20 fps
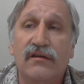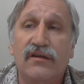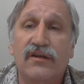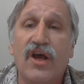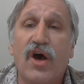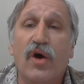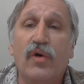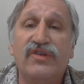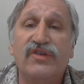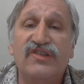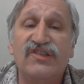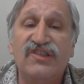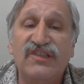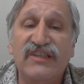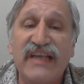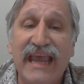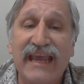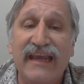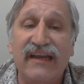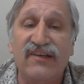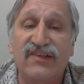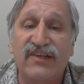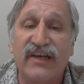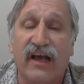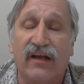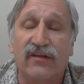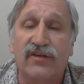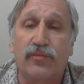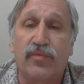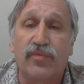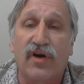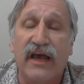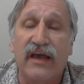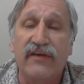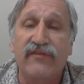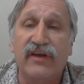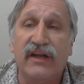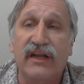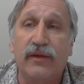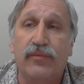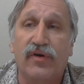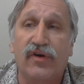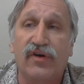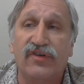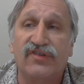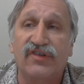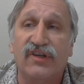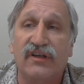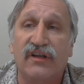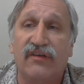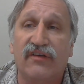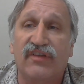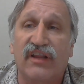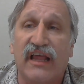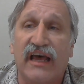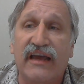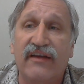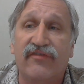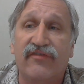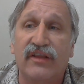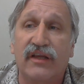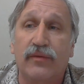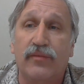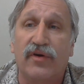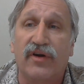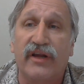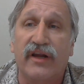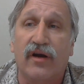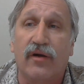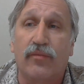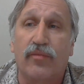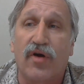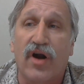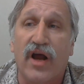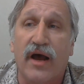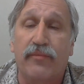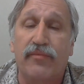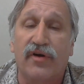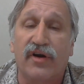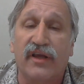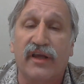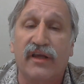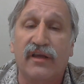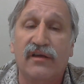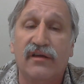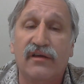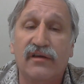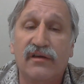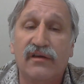no state shall deprive any person of life, liberty, or property